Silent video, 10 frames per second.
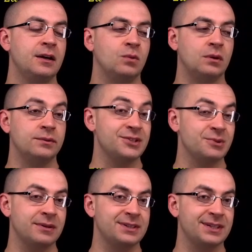Well, the
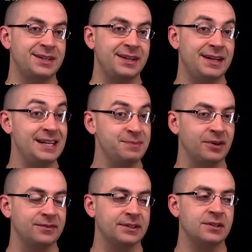square root of 16 is
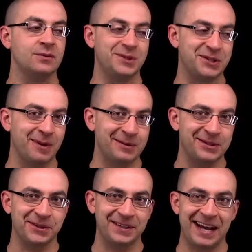perfect, which is why we
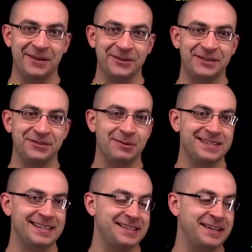took it out of the
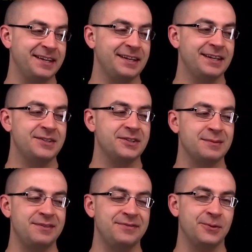160, so it's
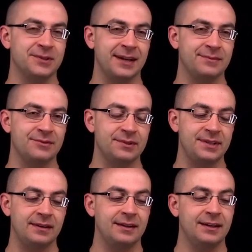going to be 4 times root
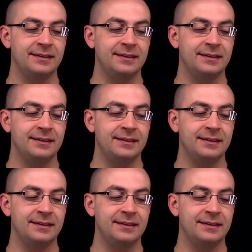10.